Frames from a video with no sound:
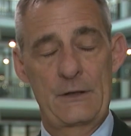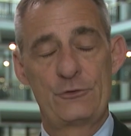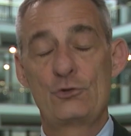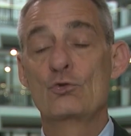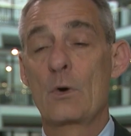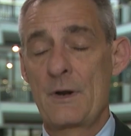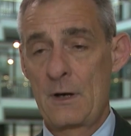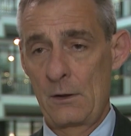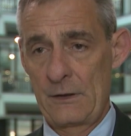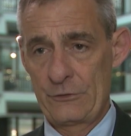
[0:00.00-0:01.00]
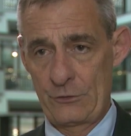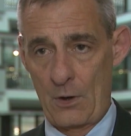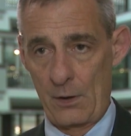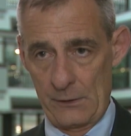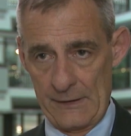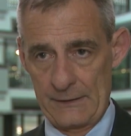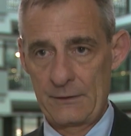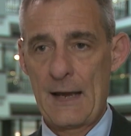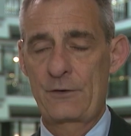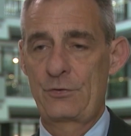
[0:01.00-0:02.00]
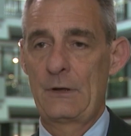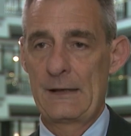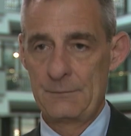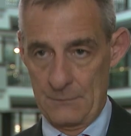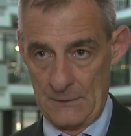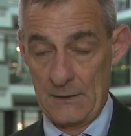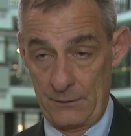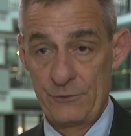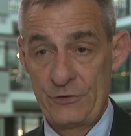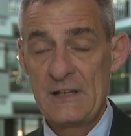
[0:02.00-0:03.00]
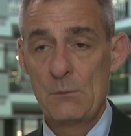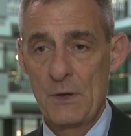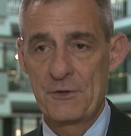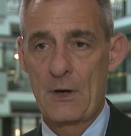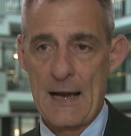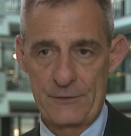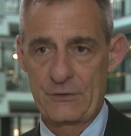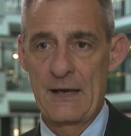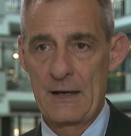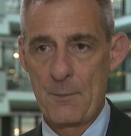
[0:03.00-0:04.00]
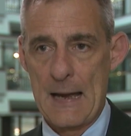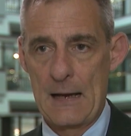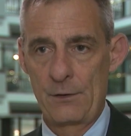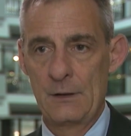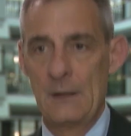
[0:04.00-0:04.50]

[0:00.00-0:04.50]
extraordinarily startling to actually see what they're asking about.